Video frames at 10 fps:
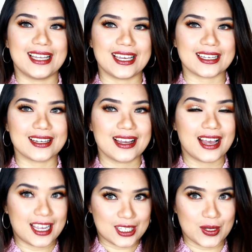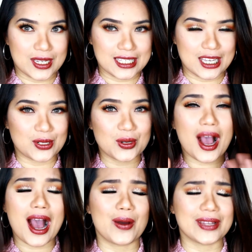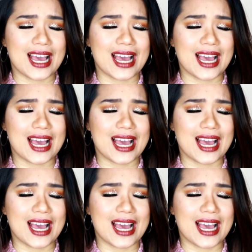Like, as you can see, I don't know how it